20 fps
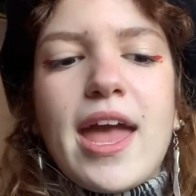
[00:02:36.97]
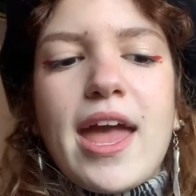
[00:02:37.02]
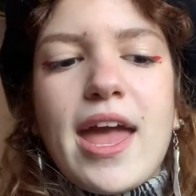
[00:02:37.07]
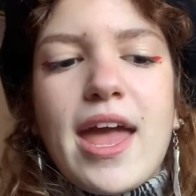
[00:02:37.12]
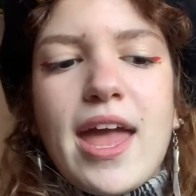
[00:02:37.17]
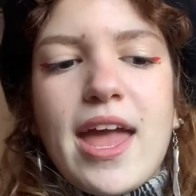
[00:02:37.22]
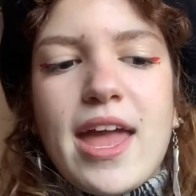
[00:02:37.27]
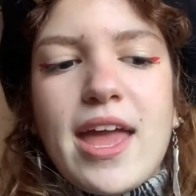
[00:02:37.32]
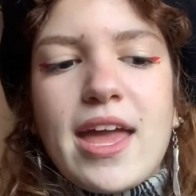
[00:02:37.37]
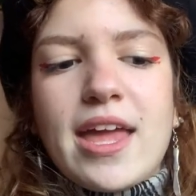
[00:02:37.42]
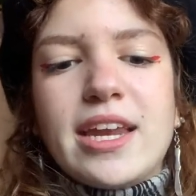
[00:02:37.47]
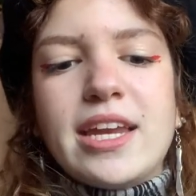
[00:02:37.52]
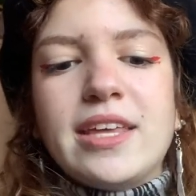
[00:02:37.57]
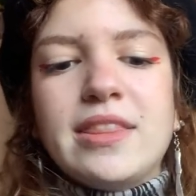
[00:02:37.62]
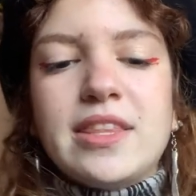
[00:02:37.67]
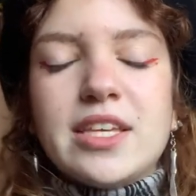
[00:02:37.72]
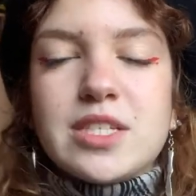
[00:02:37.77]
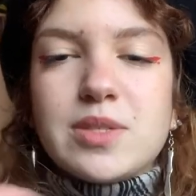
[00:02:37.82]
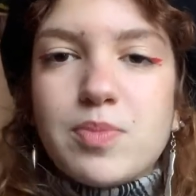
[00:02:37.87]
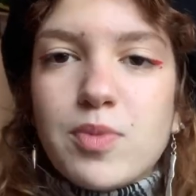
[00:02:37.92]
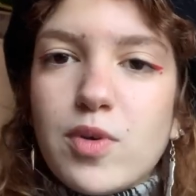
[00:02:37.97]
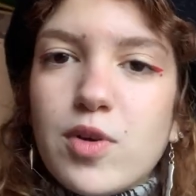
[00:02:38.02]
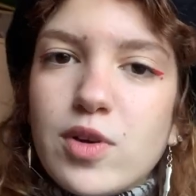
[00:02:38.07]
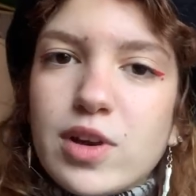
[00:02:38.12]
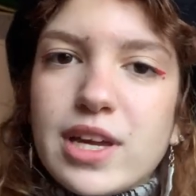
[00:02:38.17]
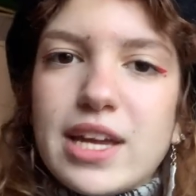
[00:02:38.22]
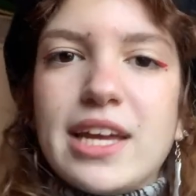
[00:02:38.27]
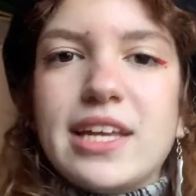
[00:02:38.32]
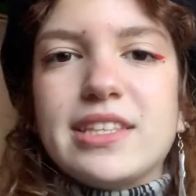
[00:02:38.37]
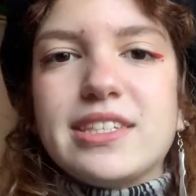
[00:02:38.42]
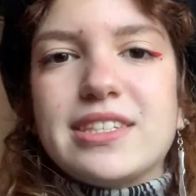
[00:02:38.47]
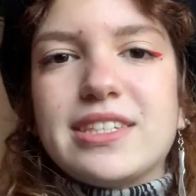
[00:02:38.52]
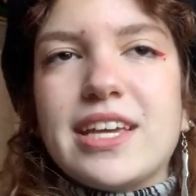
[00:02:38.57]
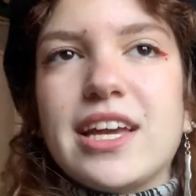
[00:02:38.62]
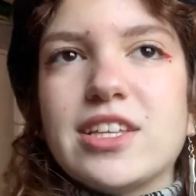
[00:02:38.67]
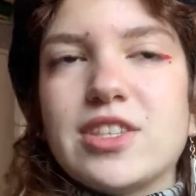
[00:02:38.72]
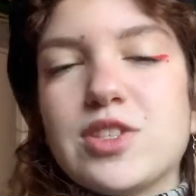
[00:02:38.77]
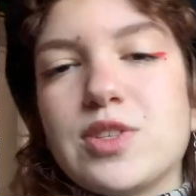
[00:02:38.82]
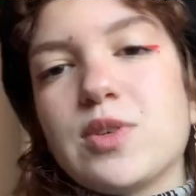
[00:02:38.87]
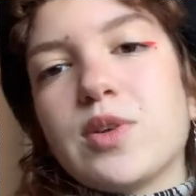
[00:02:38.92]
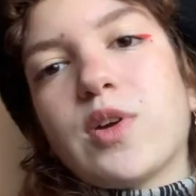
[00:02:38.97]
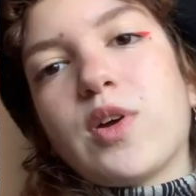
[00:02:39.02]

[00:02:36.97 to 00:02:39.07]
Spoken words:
And in this book, it's said to